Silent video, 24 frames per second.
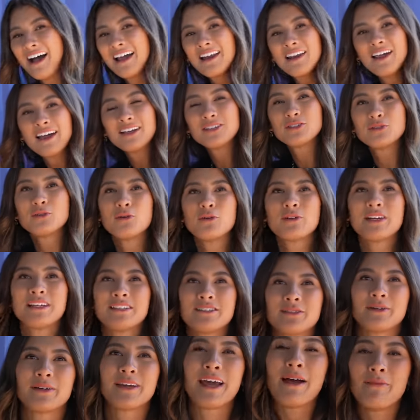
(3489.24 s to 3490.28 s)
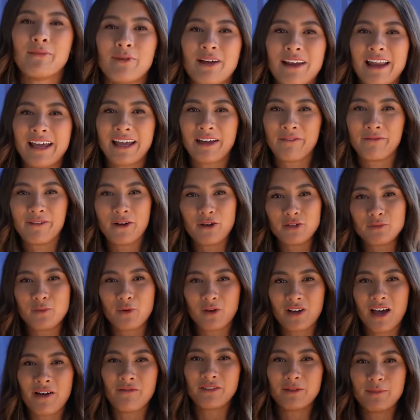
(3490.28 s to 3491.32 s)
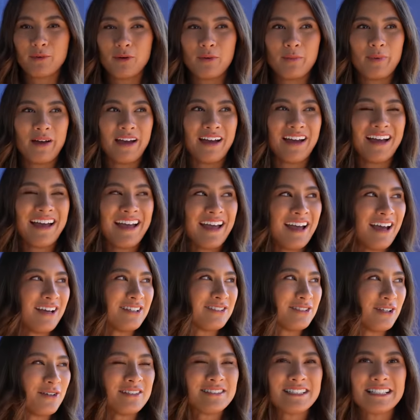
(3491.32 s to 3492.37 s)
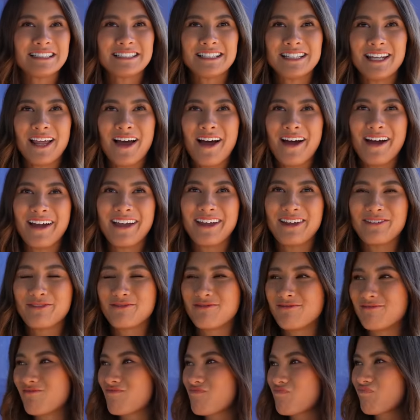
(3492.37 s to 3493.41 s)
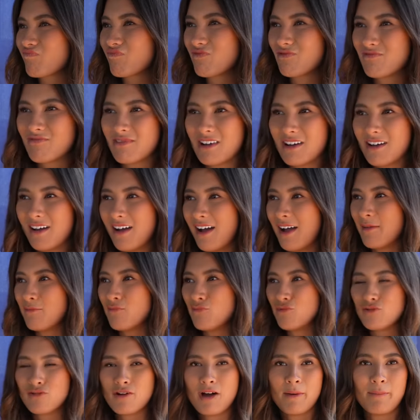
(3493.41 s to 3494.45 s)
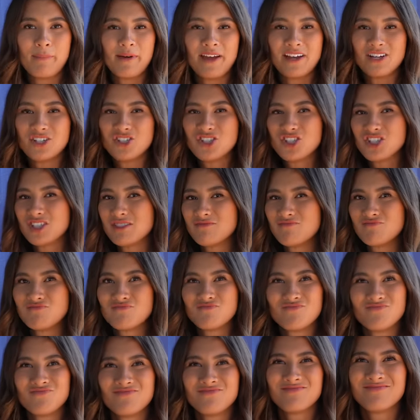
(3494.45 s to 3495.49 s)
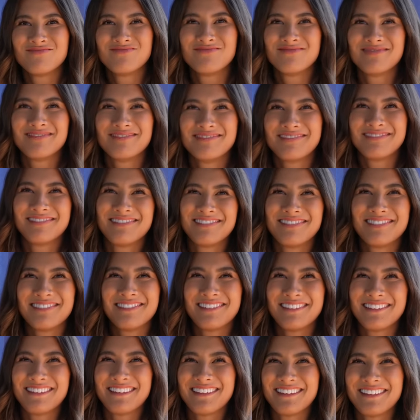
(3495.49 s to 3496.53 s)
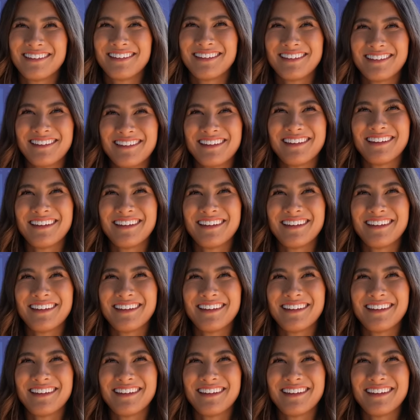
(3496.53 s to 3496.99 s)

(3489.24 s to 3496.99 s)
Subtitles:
I like talking to a camera, like it feels more comfortable, but as soon as it's live, I'm rubbish. No, you're good at it, you just don't enjoy it as much.